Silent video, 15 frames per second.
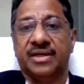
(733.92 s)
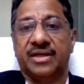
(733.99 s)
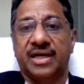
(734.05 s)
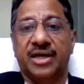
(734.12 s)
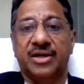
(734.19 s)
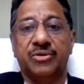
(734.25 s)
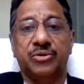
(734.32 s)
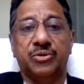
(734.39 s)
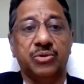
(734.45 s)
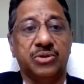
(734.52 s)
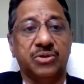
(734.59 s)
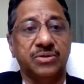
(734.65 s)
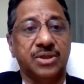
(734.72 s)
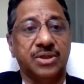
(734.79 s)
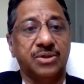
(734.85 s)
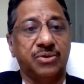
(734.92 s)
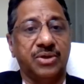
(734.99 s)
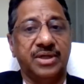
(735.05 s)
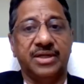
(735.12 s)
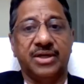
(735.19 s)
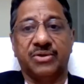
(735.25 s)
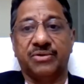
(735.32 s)
CARO two thousand
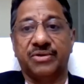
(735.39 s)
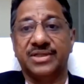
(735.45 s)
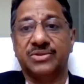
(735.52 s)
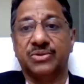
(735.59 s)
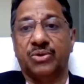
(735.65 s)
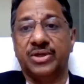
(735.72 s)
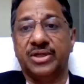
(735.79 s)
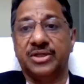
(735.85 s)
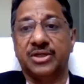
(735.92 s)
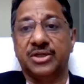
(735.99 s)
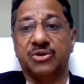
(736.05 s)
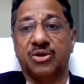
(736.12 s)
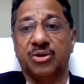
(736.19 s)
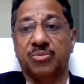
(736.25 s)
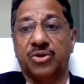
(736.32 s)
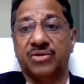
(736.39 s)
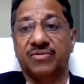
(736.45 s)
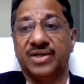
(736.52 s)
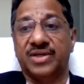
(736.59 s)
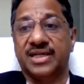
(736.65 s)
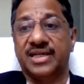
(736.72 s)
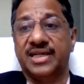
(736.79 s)
twenty requires auditor to report
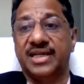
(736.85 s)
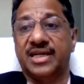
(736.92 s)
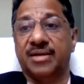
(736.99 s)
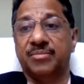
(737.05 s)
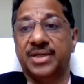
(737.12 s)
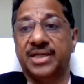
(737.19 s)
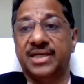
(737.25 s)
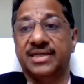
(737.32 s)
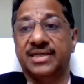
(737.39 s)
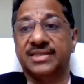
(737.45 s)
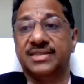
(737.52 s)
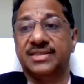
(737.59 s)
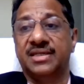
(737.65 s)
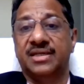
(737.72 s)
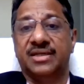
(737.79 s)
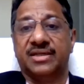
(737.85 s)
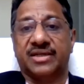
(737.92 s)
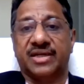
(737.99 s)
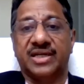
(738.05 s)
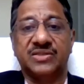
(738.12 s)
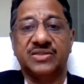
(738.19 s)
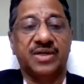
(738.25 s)
whether any company has
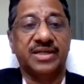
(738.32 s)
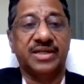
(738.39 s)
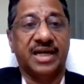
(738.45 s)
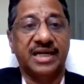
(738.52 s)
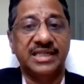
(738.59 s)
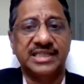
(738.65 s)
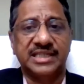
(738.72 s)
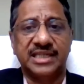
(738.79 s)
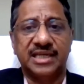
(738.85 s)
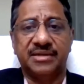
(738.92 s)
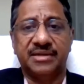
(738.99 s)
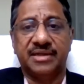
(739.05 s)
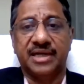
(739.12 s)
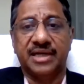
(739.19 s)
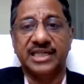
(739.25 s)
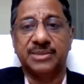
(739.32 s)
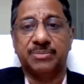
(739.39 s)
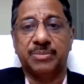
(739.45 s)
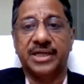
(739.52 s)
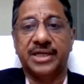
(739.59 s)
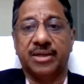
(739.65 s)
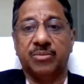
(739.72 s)
transferred the
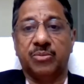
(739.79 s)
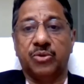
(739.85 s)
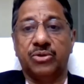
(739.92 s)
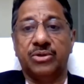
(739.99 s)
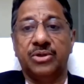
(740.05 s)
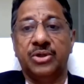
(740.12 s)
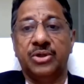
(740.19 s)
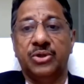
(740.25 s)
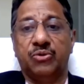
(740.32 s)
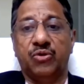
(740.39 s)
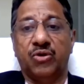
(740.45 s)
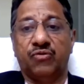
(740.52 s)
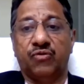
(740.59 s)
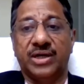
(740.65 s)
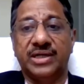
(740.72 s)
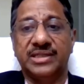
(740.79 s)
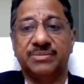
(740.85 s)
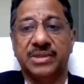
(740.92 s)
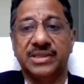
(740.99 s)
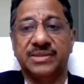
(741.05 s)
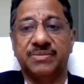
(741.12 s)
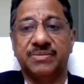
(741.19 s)
unspent amount to a fund
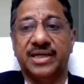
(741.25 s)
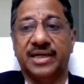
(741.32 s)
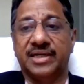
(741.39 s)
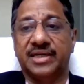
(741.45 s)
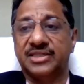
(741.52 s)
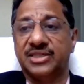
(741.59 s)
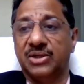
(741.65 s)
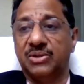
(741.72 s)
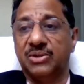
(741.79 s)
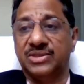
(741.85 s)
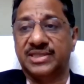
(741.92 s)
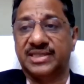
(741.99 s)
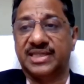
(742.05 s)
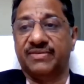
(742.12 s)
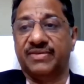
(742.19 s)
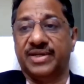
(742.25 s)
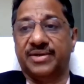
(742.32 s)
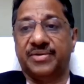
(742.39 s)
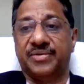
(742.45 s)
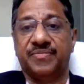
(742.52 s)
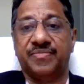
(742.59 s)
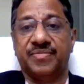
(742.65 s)
specified under Schedule seven
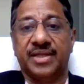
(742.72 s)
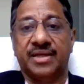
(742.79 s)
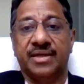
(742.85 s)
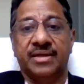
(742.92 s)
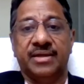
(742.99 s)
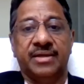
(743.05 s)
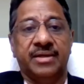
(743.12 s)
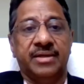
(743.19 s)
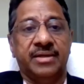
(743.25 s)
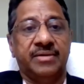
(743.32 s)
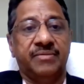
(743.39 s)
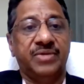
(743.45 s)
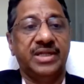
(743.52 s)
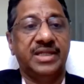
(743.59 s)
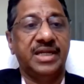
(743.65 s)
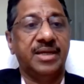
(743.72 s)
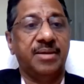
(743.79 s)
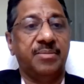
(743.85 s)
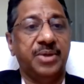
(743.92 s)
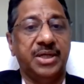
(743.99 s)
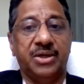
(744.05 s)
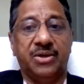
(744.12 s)
within a
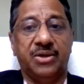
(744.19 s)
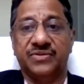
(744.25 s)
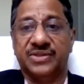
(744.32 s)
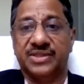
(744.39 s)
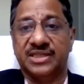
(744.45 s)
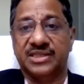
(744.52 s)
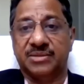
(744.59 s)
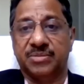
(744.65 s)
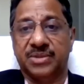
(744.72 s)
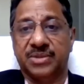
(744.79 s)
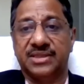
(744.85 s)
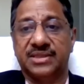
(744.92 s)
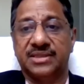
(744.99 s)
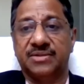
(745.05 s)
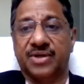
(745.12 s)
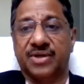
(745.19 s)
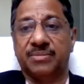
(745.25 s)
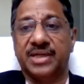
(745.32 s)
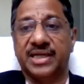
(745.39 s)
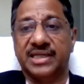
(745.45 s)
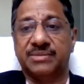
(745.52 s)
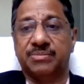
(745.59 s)
period of six months from
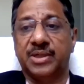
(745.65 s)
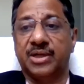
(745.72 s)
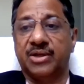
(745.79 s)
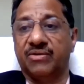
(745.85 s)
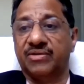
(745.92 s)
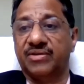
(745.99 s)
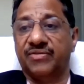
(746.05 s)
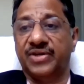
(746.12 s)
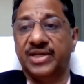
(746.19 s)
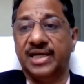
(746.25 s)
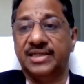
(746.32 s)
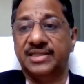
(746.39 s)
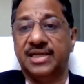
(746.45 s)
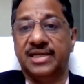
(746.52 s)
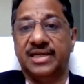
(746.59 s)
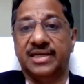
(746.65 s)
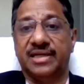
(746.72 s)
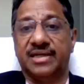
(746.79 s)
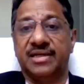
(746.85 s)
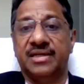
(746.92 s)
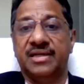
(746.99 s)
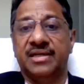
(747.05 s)
the expiry of the financial year.